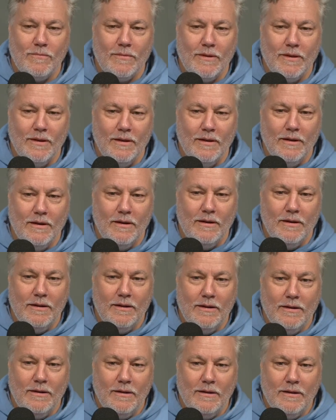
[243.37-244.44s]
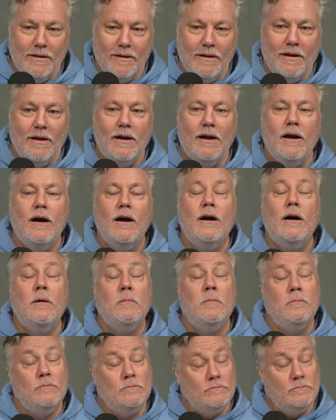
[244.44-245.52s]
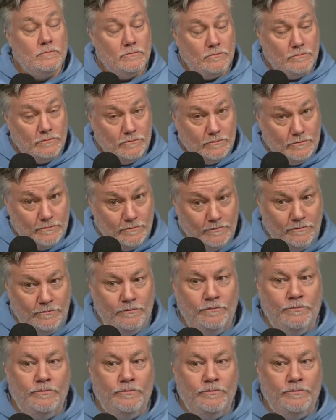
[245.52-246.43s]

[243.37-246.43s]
The person shown says nothing.